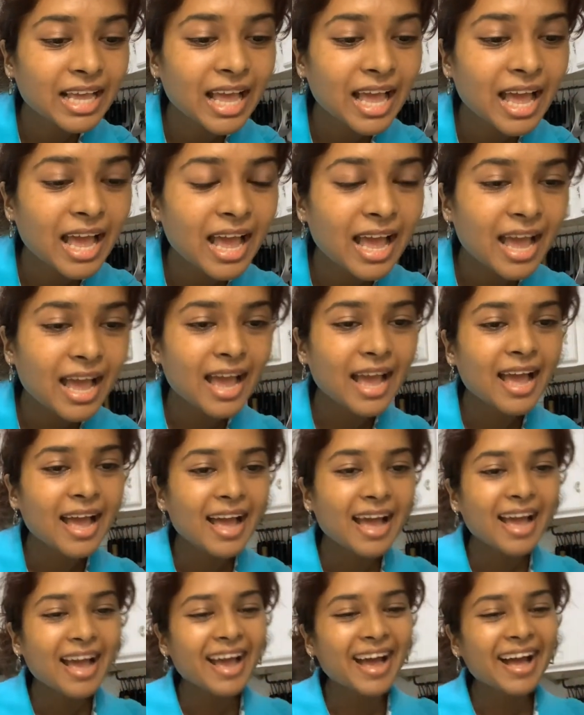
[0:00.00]

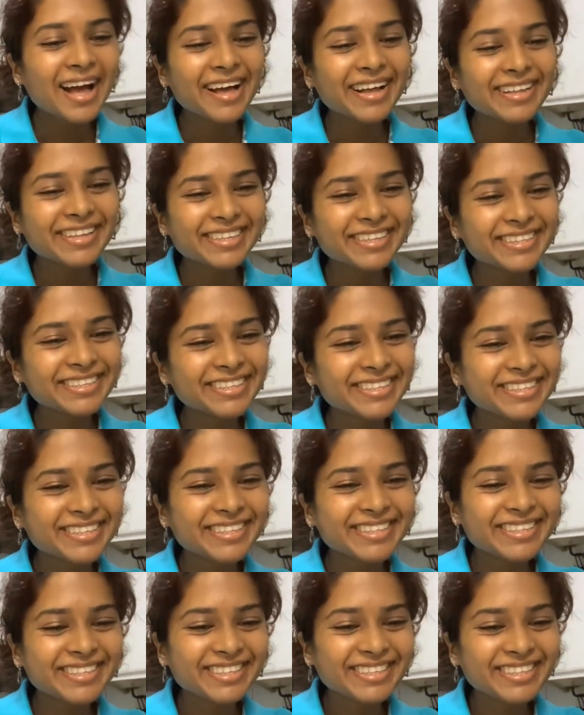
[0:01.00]

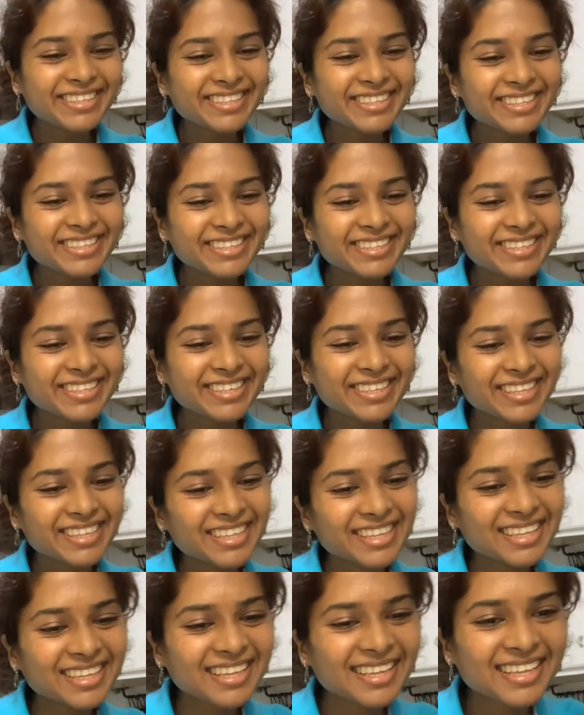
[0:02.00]

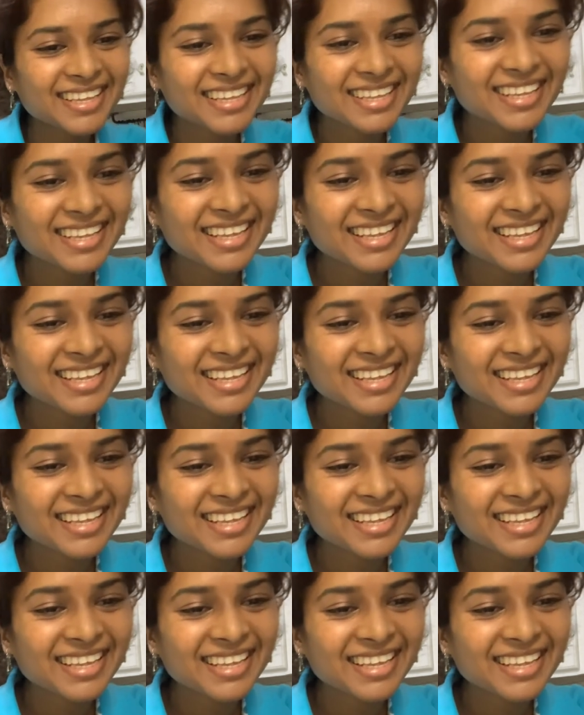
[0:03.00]
[no speech]